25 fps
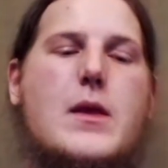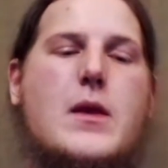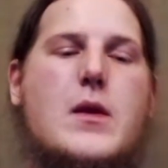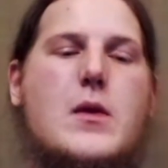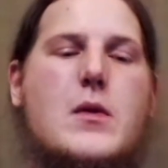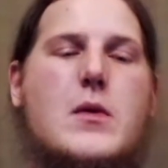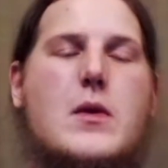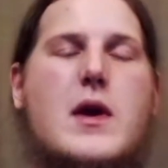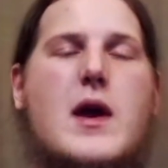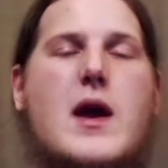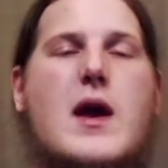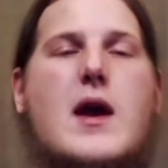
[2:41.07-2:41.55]

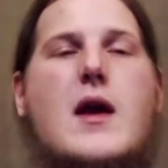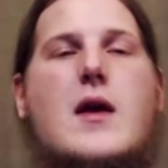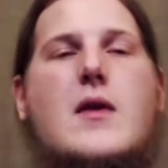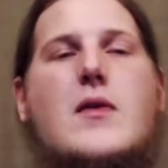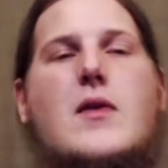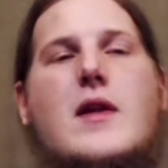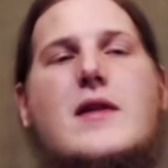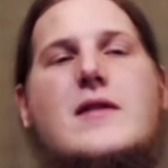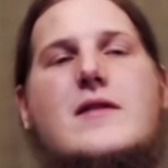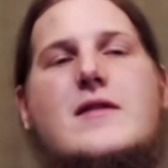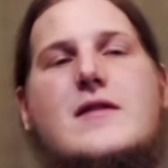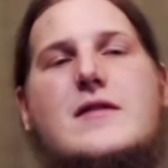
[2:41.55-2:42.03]
Okay,
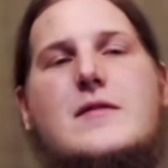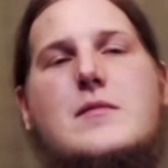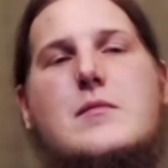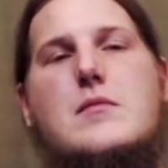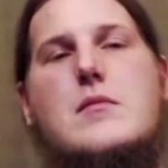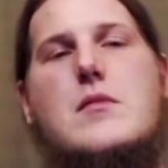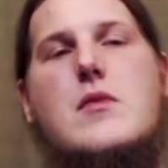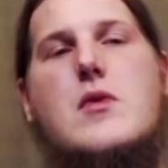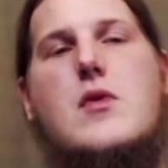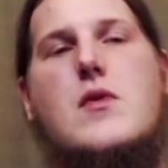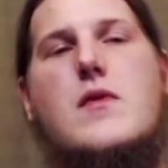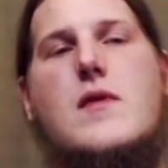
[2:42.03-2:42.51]
let's
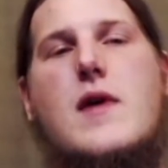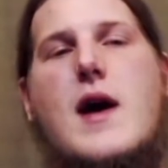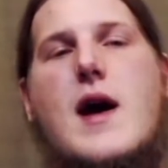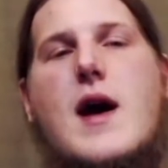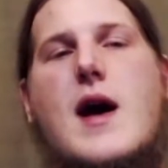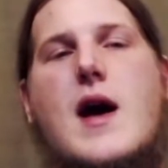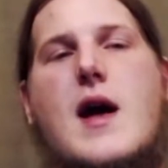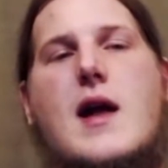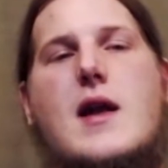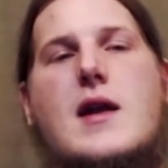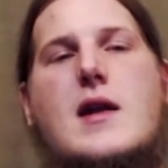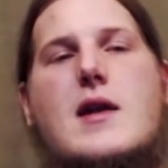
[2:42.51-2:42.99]
move
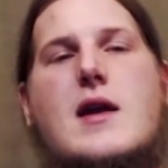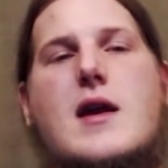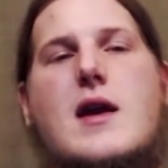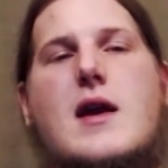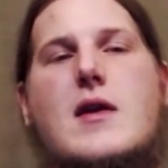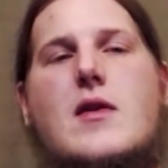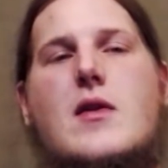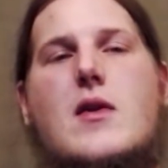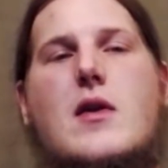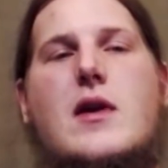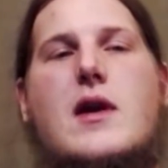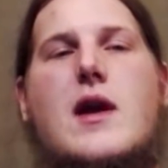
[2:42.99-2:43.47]
on
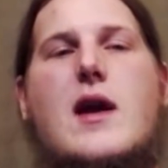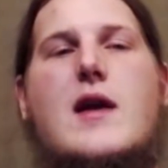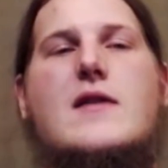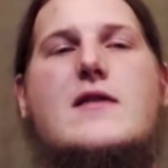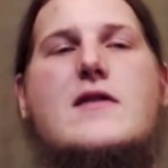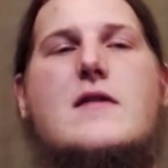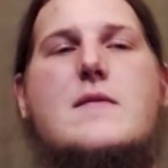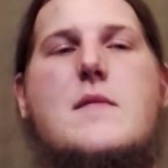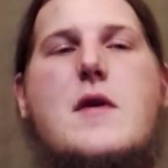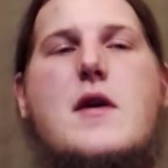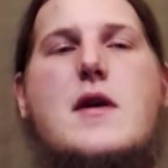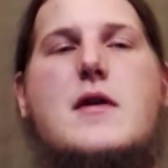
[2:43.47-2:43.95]
and look at
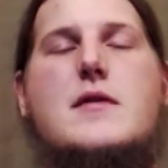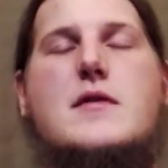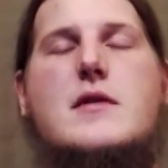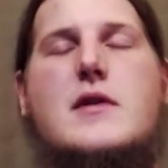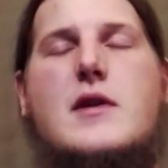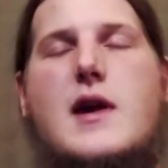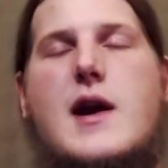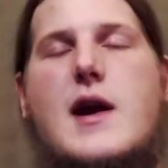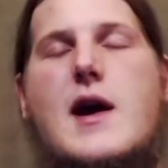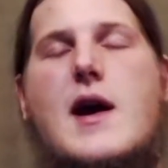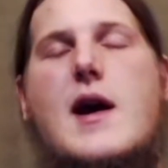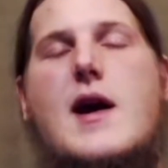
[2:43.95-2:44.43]
some other
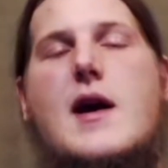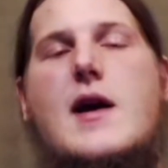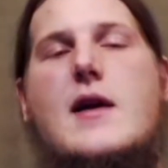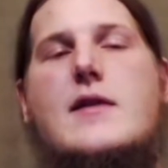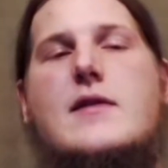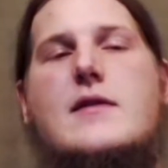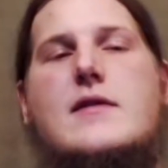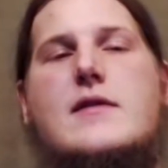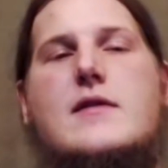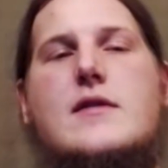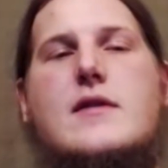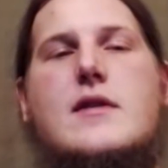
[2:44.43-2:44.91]

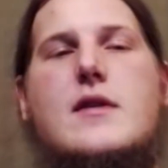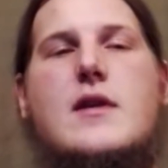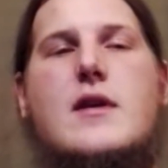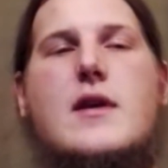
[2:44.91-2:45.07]
cons.